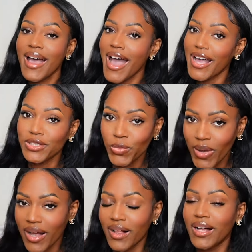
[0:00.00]
as
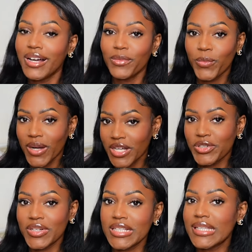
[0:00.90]
well
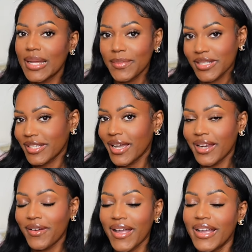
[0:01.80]
110%,
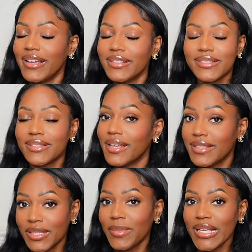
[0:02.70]
okay? It's
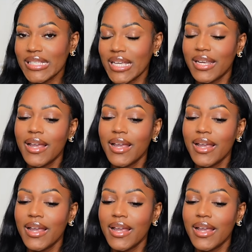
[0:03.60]
it's amazing.